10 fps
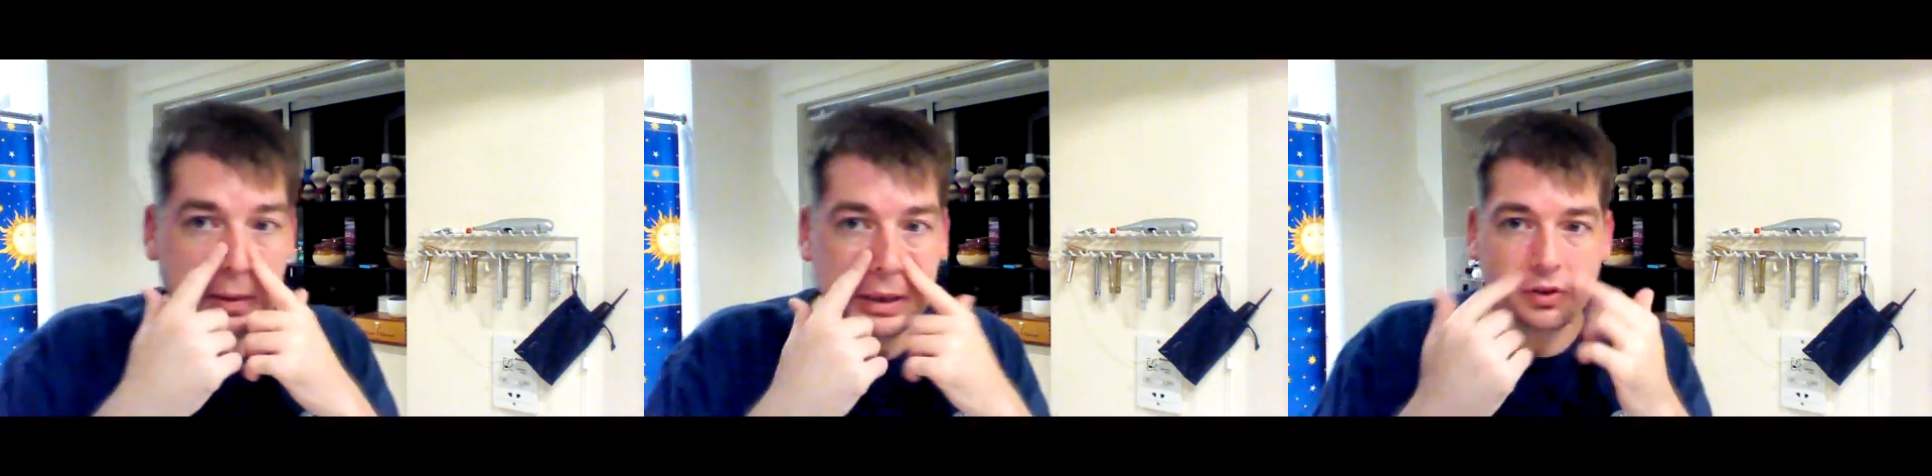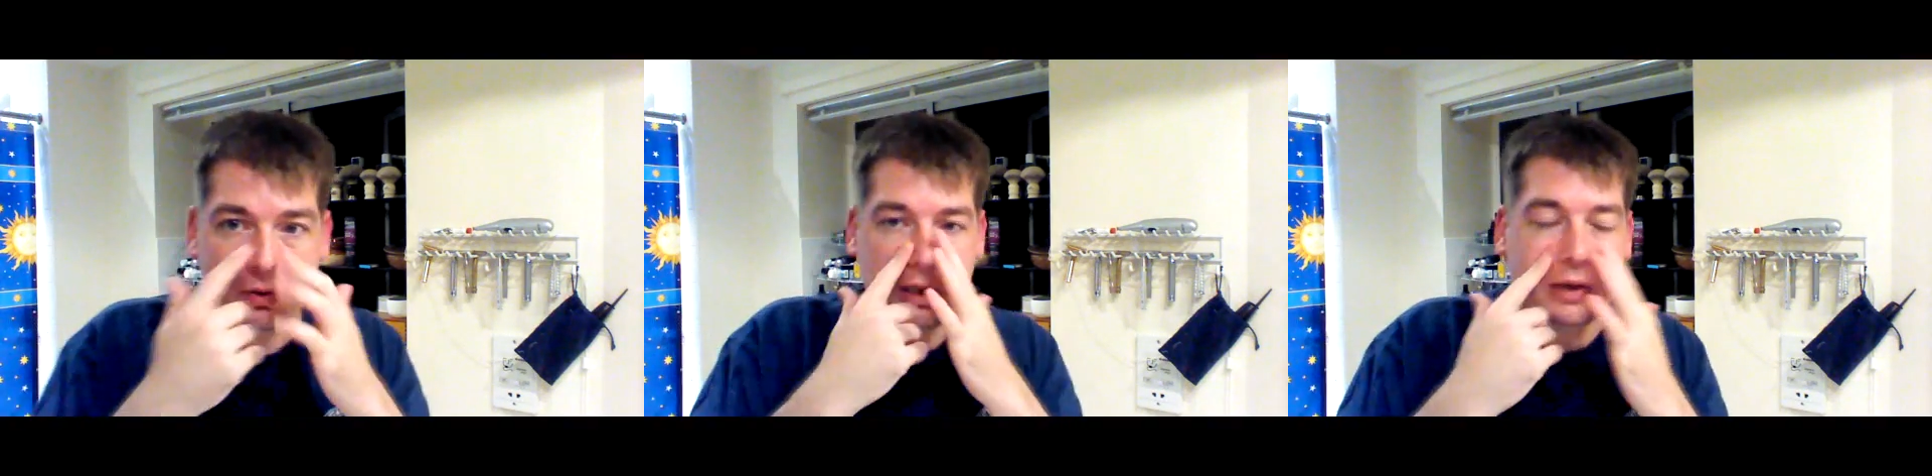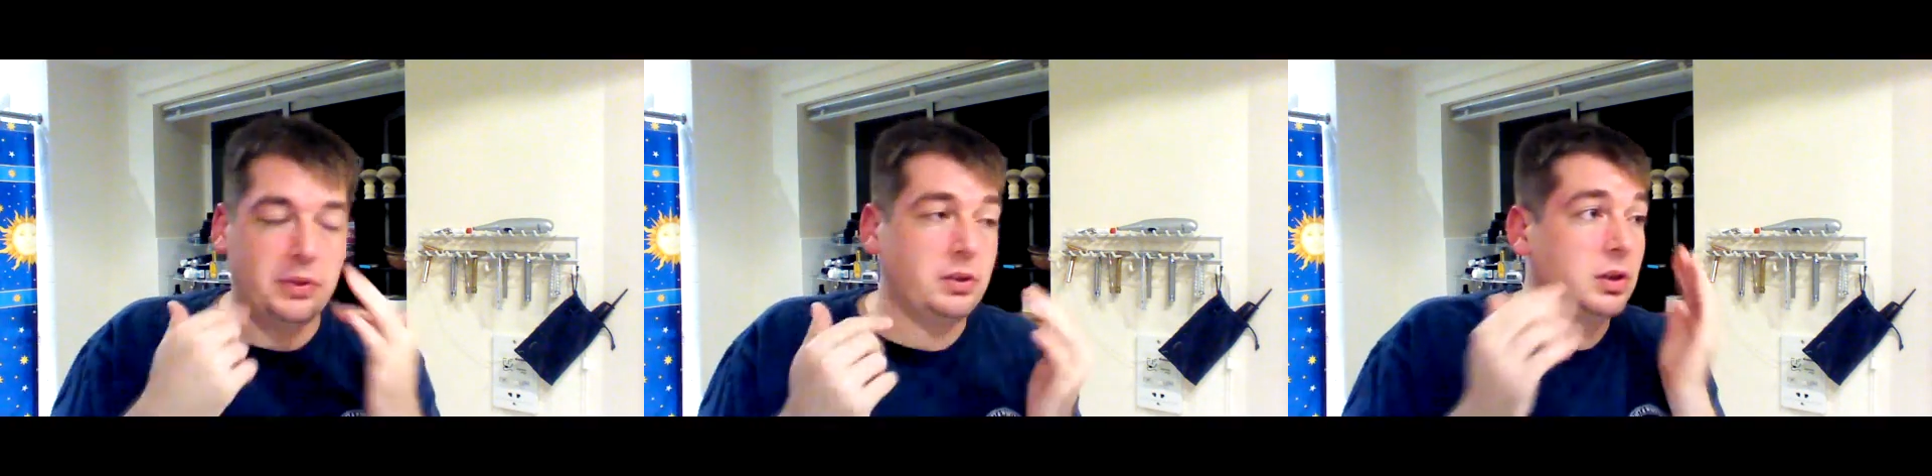because I was
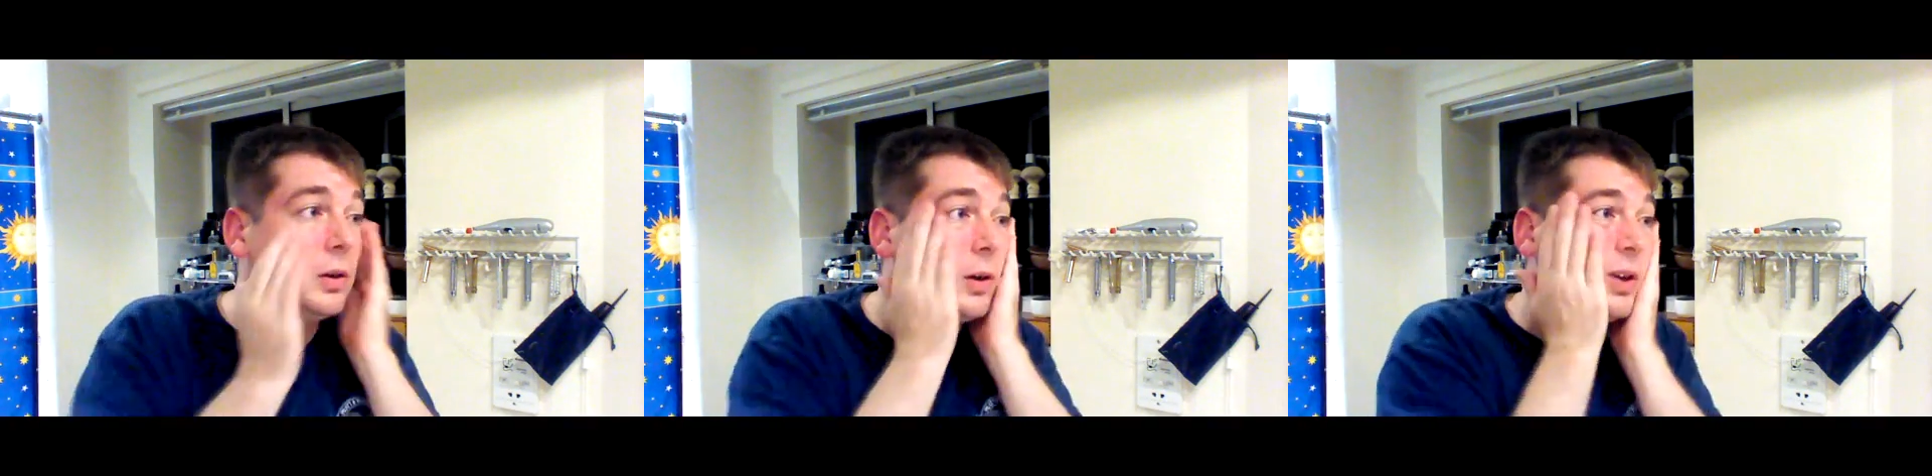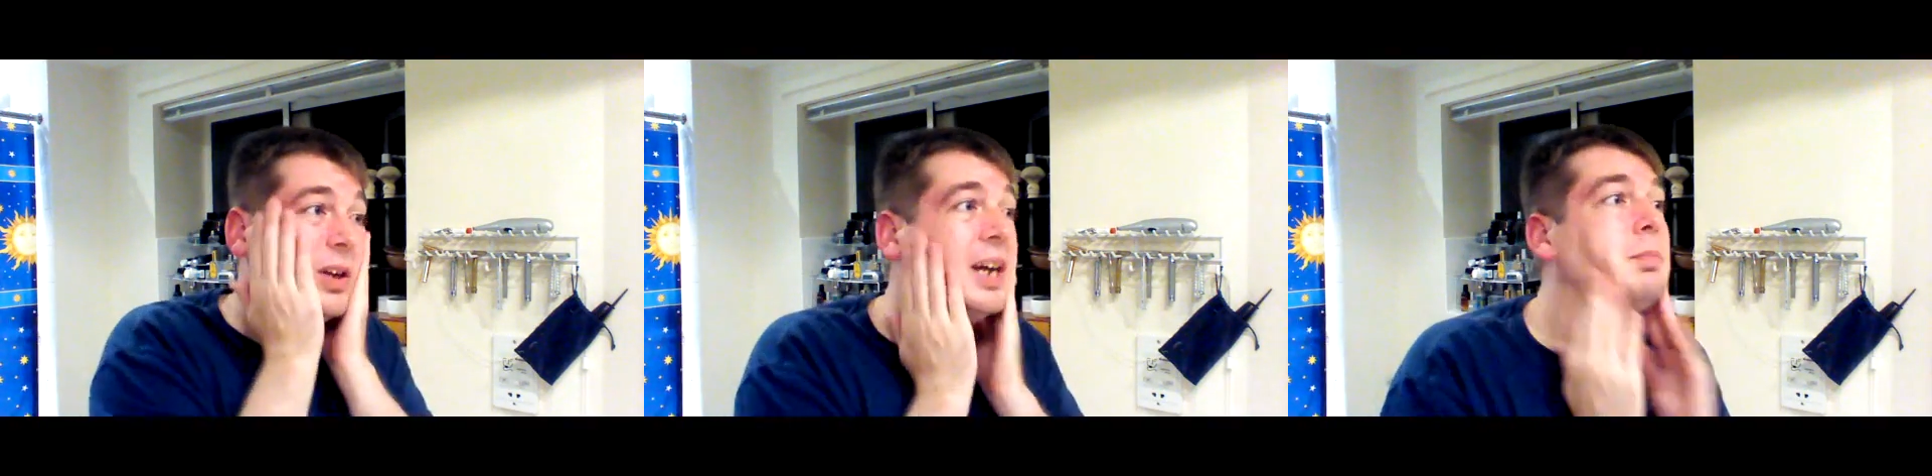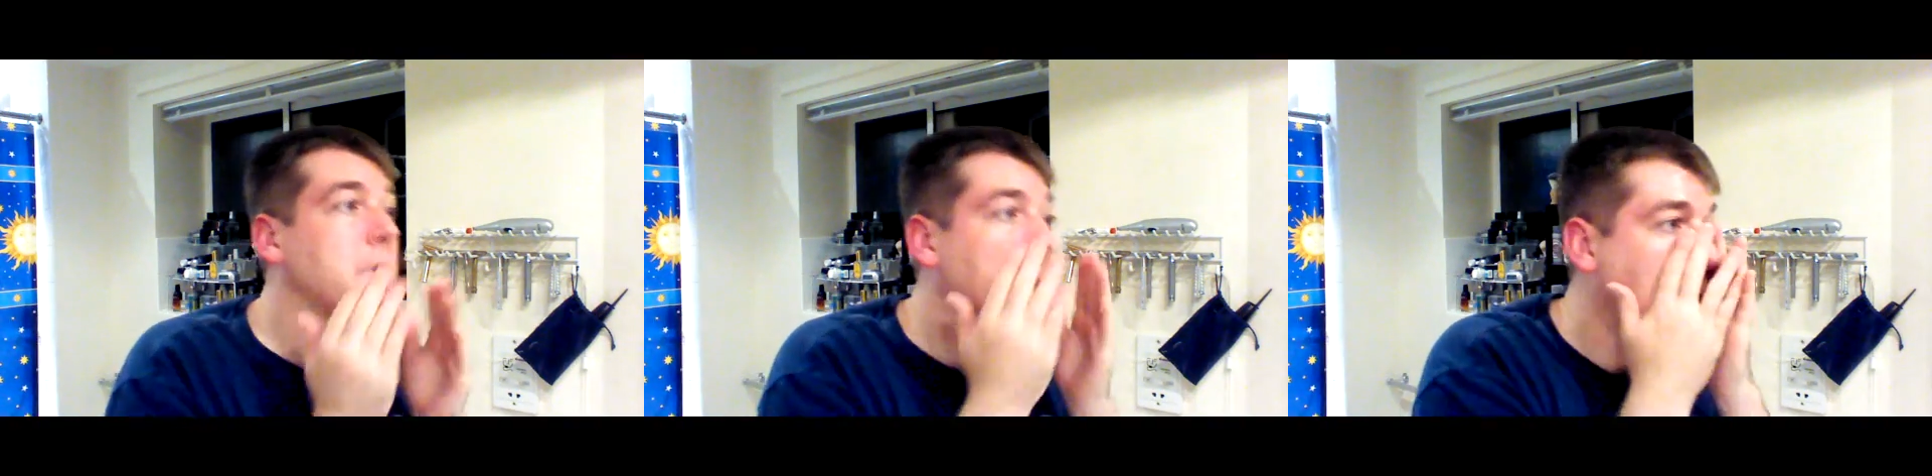out in the sun all
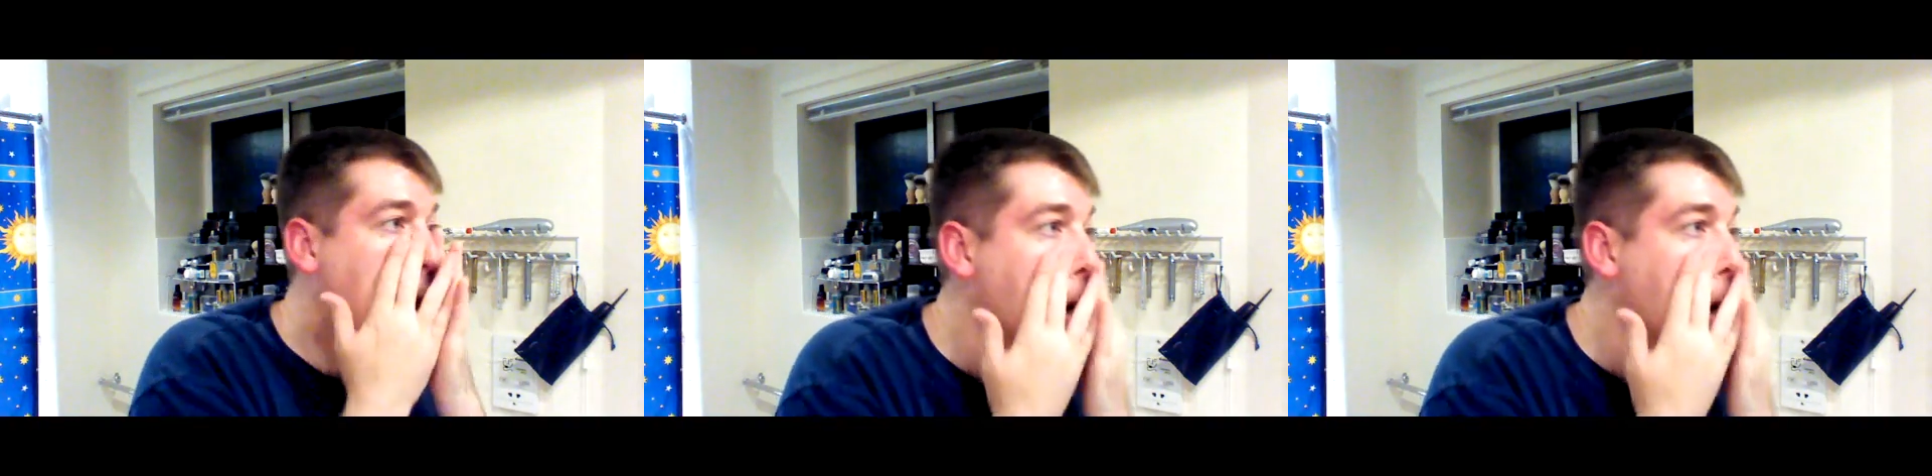day, but